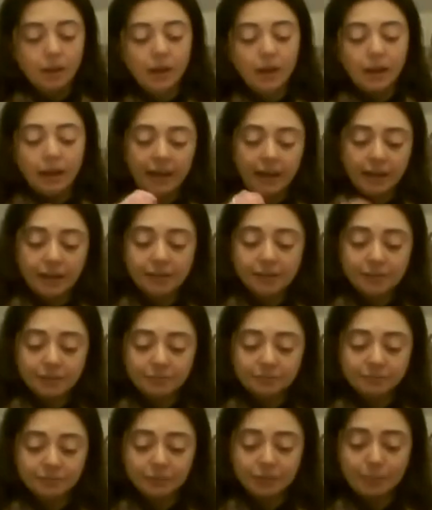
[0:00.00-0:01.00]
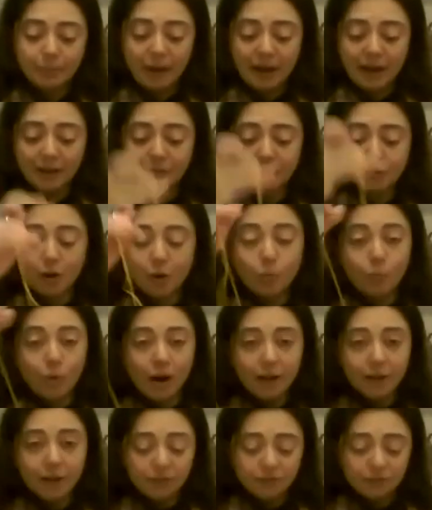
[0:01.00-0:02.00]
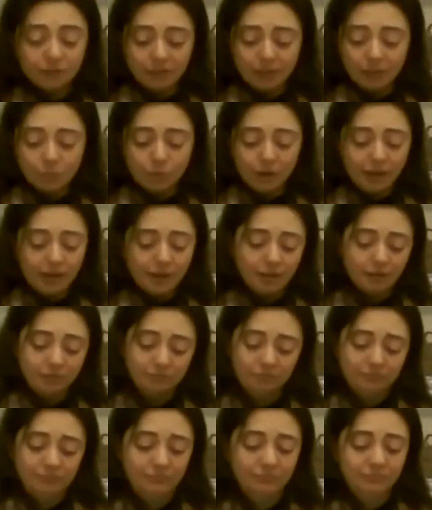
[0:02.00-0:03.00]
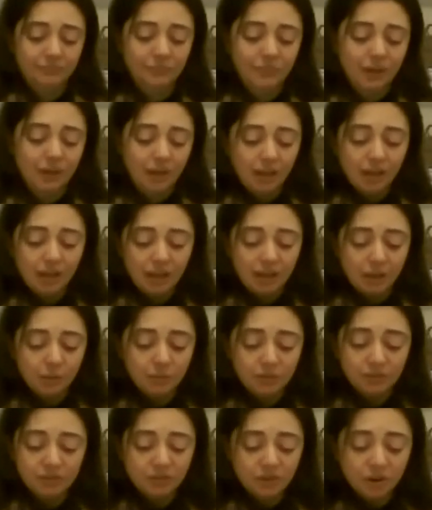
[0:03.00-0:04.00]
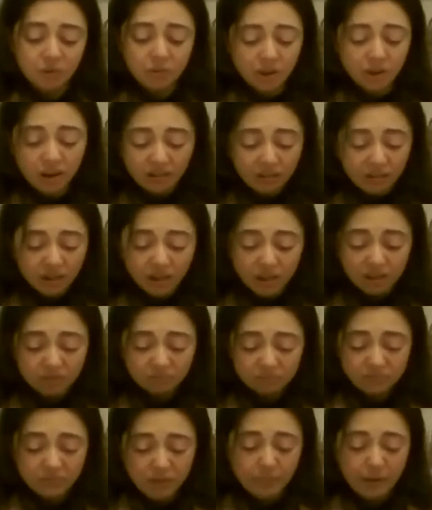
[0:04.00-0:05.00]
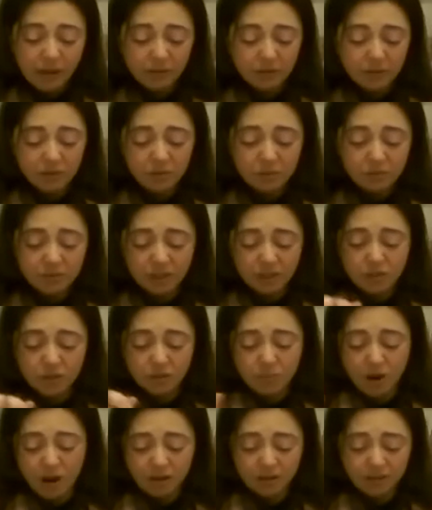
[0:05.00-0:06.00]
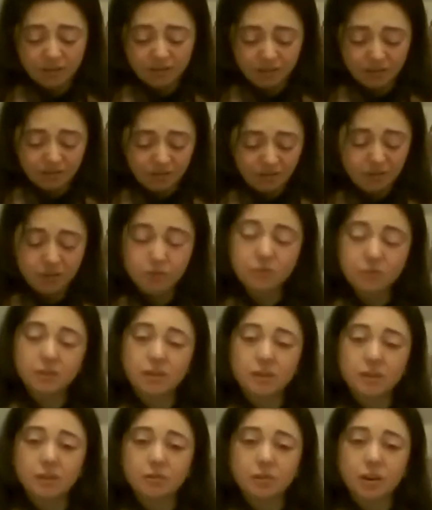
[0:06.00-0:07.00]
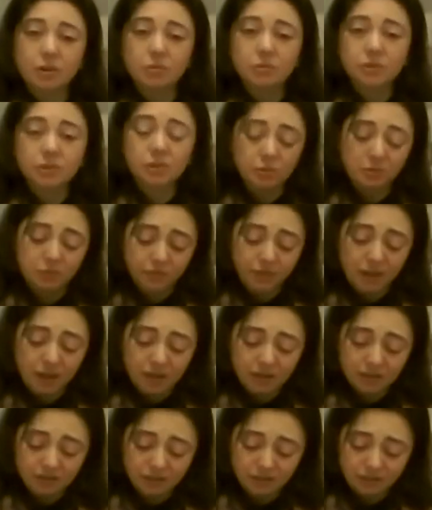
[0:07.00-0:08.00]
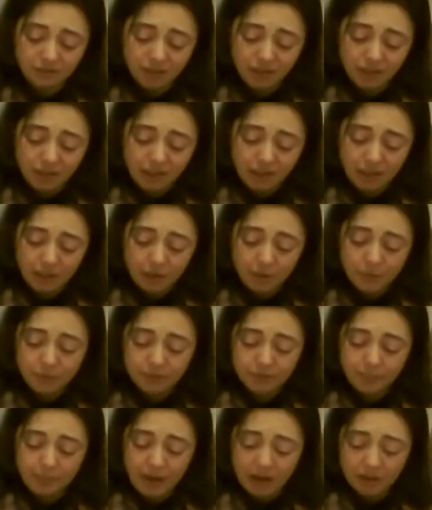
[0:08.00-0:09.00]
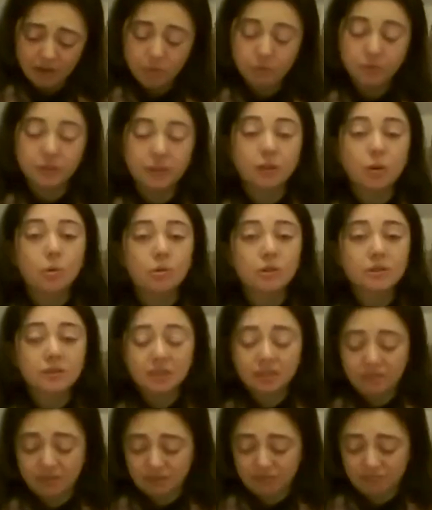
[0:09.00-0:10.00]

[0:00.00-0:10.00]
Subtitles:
And the paths got wider and wider. It was no longer about using your moccasins, using your own 2 feet. It was about using horses.